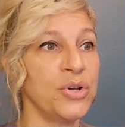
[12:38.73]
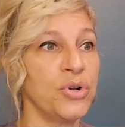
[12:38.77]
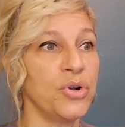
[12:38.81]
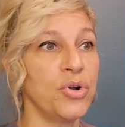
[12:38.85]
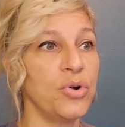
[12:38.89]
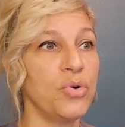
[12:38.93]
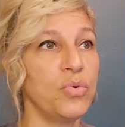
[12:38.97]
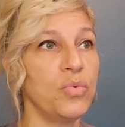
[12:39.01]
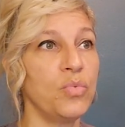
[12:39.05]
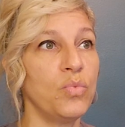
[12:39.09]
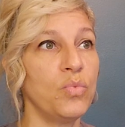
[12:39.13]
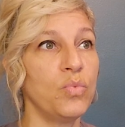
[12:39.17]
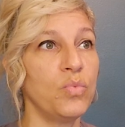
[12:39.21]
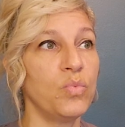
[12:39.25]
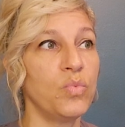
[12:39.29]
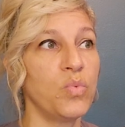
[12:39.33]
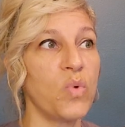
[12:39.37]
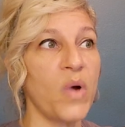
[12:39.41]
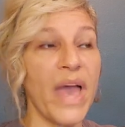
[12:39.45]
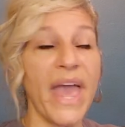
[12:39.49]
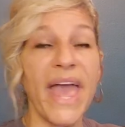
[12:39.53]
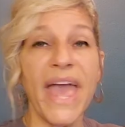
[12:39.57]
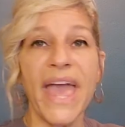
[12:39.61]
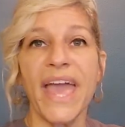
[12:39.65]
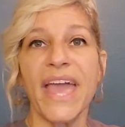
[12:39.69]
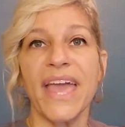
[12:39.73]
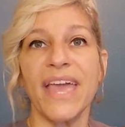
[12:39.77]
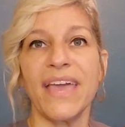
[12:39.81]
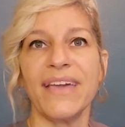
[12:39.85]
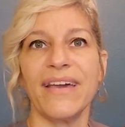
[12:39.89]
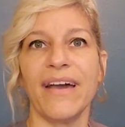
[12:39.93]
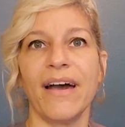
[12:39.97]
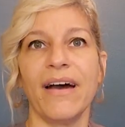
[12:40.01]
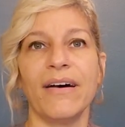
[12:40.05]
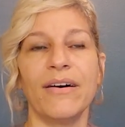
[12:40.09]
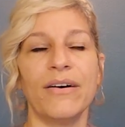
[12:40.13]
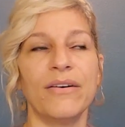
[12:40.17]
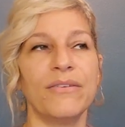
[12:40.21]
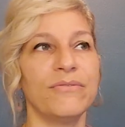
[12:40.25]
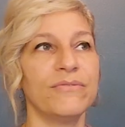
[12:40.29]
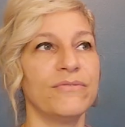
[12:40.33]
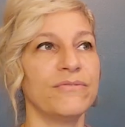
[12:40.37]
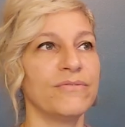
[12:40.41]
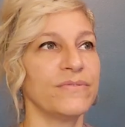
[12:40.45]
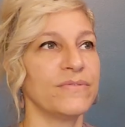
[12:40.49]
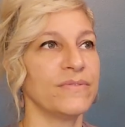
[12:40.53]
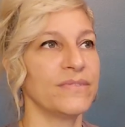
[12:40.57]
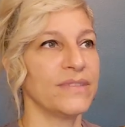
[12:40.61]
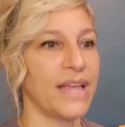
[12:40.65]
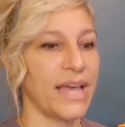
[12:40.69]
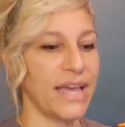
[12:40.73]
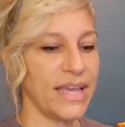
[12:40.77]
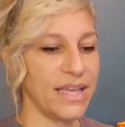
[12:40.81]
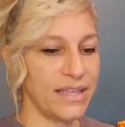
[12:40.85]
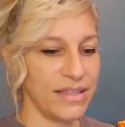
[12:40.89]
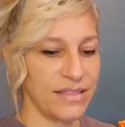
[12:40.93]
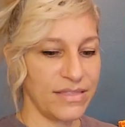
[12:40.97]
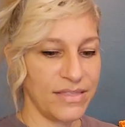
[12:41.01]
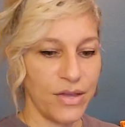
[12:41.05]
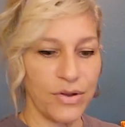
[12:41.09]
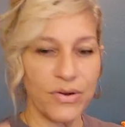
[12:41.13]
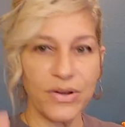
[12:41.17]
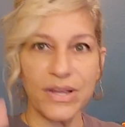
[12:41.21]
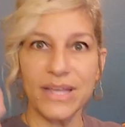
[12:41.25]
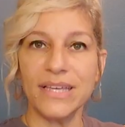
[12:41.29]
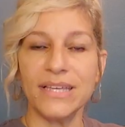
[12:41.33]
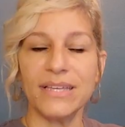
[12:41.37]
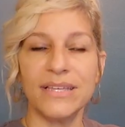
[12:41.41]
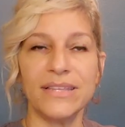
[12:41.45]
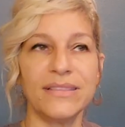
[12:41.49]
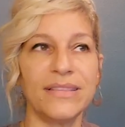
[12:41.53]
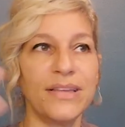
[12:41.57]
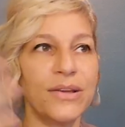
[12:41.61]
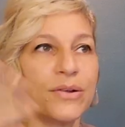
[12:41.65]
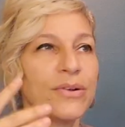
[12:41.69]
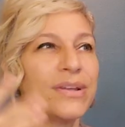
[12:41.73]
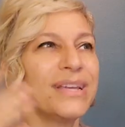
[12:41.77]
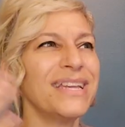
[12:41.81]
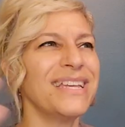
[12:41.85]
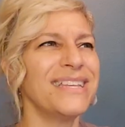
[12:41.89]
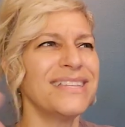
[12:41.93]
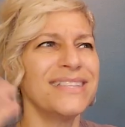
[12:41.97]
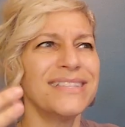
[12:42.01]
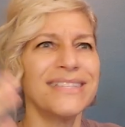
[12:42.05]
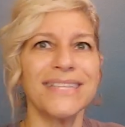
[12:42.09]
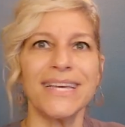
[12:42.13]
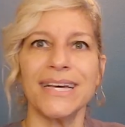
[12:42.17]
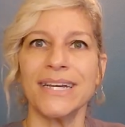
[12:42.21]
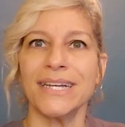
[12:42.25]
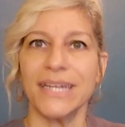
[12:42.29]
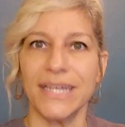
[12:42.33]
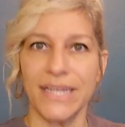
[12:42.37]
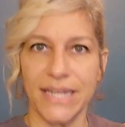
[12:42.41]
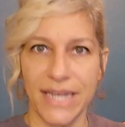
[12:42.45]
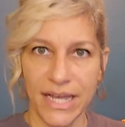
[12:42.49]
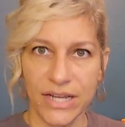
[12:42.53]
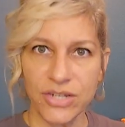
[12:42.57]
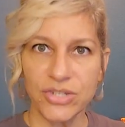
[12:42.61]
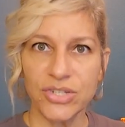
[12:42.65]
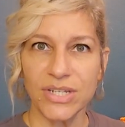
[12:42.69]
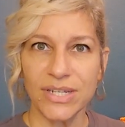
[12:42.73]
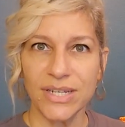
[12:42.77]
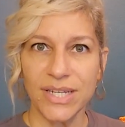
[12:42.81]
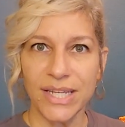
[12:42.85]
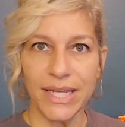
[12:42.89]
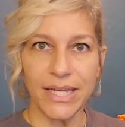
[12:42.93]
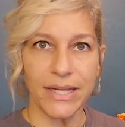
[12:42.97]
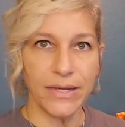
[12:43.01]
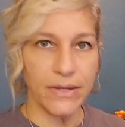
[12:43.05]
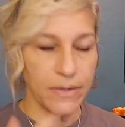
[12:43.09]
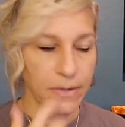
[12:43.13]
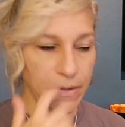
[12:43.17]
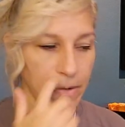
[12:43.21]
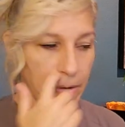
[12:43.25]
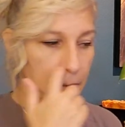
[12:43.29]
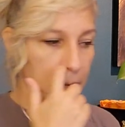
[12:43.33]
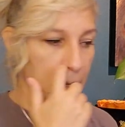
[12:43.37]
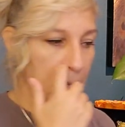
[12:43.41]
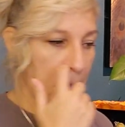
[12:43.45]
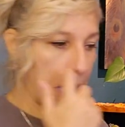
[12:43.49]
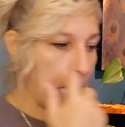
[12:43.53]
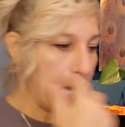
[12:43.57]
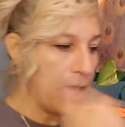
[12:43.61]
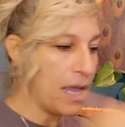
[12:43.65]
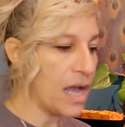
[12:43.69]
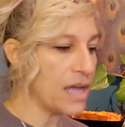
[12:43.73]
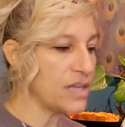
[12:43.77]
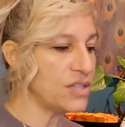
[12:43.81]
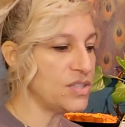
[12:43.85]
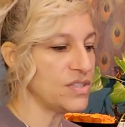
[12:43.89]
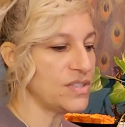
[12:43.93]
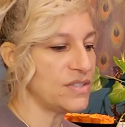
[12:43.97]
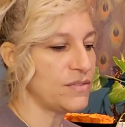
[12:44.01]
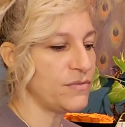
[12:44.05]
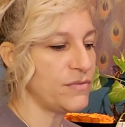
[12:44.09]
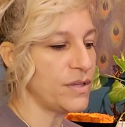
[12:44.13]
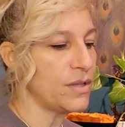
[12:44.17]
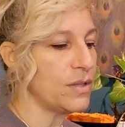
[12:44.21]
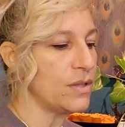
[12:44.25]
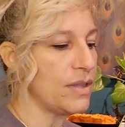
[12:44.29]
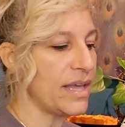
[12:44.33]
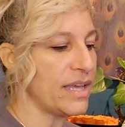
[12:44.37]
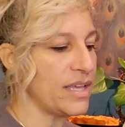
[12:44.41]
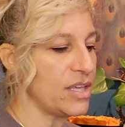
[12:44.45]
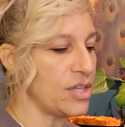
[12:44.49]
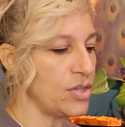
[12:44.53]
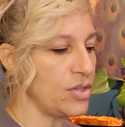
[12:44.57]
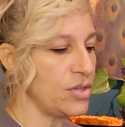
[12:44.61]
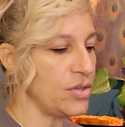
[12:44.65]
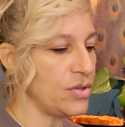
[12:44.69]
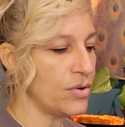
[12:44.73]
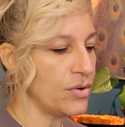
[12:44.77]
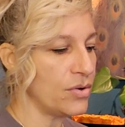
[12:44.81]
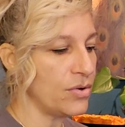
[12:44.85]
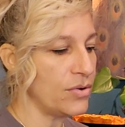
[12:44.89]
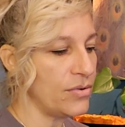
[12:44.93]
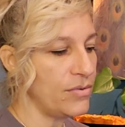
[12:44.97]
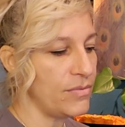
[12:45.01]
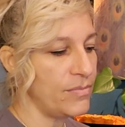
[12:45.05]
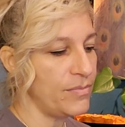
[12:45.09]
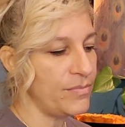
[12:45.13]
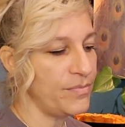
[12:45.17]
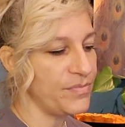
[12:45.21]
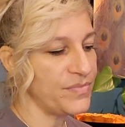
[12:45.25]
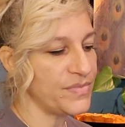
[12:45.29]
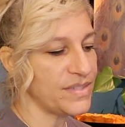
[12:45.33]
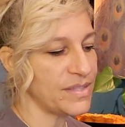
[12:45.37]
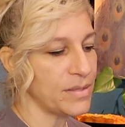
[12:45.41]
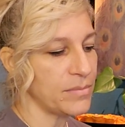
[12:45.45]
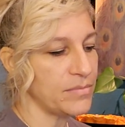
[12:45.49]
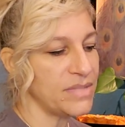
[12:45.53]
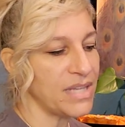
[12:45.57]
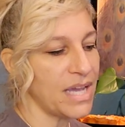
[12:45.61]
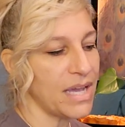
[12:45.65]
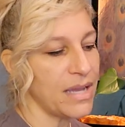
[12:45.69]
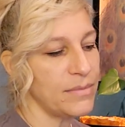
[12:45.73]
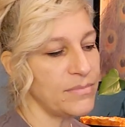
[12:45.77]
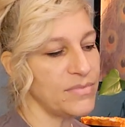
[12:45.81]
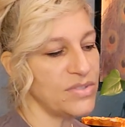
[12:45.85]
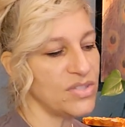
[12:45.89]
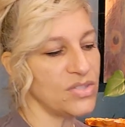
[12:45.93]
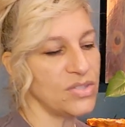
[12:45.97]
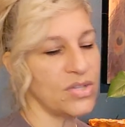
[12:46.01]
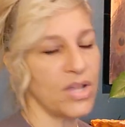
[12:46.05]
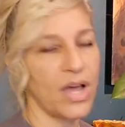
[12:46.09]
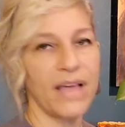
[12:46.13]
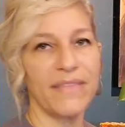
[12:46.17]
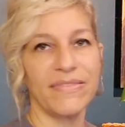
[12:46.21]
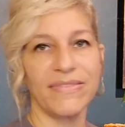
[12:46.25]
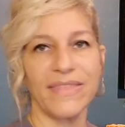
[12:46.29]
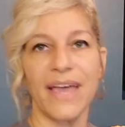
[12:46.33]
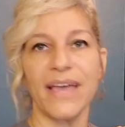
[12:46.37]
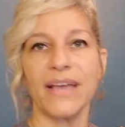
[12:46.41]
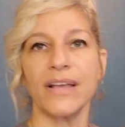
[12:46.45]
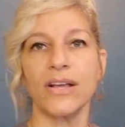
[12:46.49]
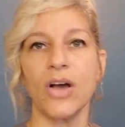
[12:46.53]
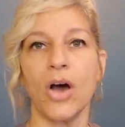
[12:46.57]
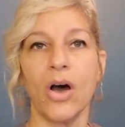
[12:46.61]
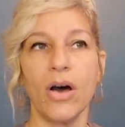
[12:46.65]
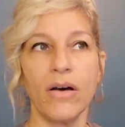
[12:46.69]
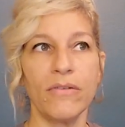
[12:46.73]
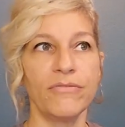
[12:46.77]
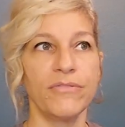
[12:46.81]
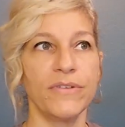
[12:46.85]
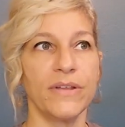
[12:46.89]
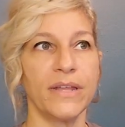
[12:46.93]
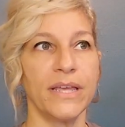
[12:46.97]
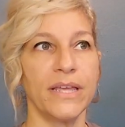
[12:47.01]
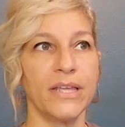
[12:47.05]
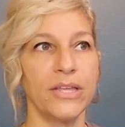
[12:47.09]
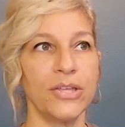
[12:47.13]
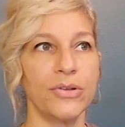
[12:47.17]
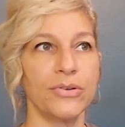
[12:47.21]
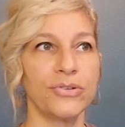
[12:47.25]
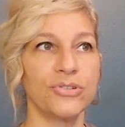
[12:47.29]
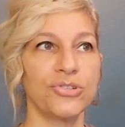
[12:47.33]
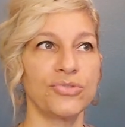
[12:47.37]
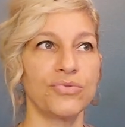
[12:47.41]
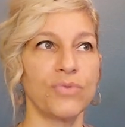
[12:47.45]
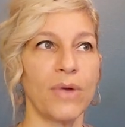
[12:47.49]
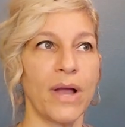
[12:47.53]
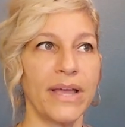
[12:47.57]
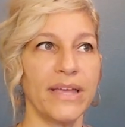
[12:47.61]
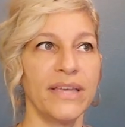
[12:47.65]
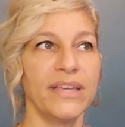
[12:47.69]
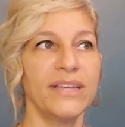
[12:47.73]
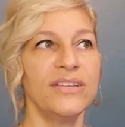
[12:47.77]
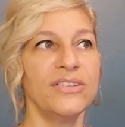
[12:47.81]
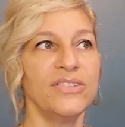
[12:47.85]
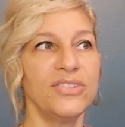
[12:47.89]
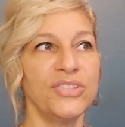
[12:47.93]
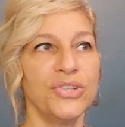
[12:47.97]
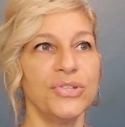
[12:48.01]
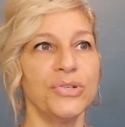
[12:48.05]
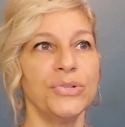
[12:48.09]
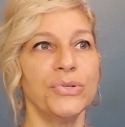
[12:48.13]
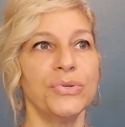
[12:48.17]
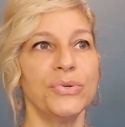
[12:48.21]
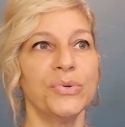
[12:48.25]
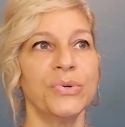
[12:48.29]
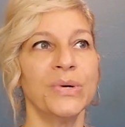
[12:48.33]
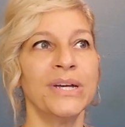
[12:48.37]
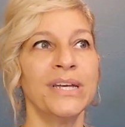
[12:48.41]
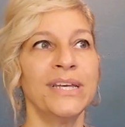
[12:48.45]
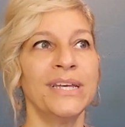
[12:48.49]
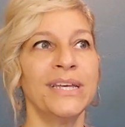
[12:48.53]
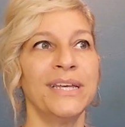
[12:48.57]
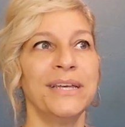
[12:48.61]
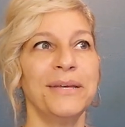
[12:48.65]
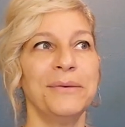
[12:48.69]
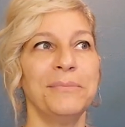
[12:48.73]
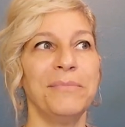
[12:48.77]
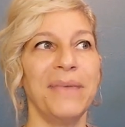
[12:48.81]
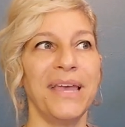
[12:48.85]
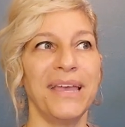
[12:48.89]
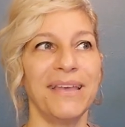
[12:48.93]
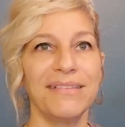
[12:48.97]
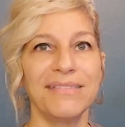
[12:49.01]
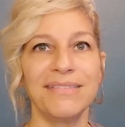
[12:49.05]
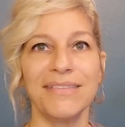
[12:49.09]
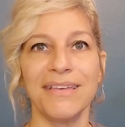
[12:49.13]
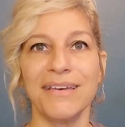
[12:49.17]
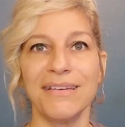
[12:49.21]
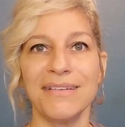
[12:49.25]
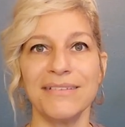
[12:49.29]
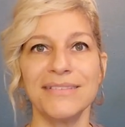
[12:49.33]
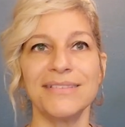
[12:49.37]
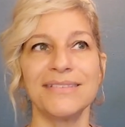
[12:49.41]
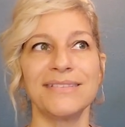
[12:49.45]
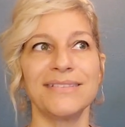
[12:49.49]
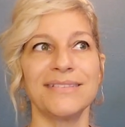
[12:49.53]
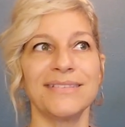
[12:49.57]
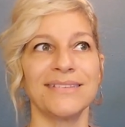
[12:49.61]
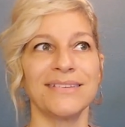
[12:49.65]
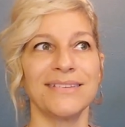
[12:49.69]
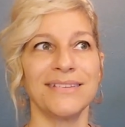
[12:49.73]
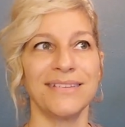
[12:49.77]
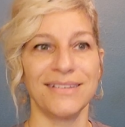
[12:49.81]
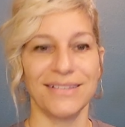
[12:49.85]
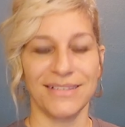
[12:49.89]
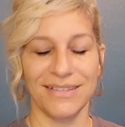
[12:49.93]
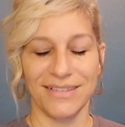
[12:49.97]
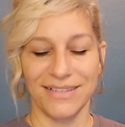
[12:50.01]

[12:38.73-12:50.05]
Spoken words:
way of, like, there is a connection here, okay? I just feel like you're sometimes not that confident. You're trying to make this